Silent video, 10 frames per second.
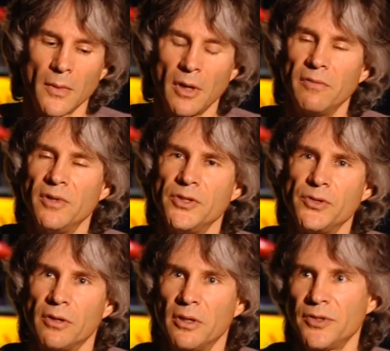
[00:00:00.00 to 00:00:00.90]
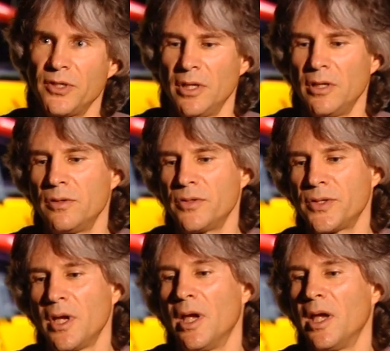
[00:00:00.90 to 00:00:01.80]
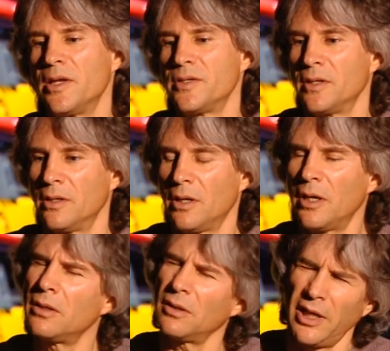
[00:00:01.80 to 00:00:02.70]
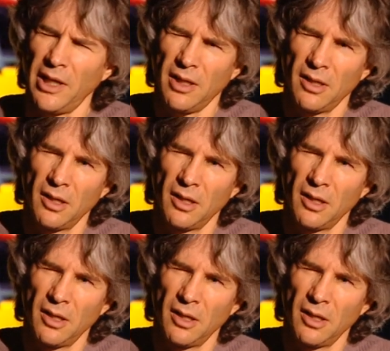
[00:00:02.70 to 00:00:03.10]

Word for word: of these drawings to use as an underlay